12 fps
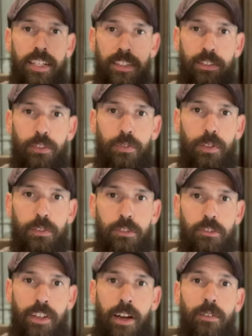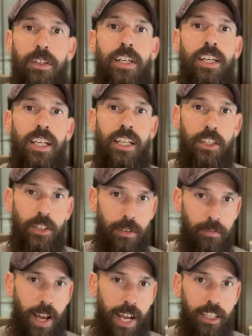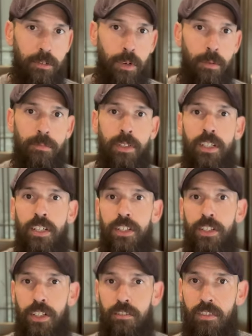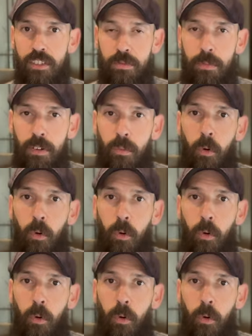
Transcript: get those filters out. You can vacuum them, you can rinse them with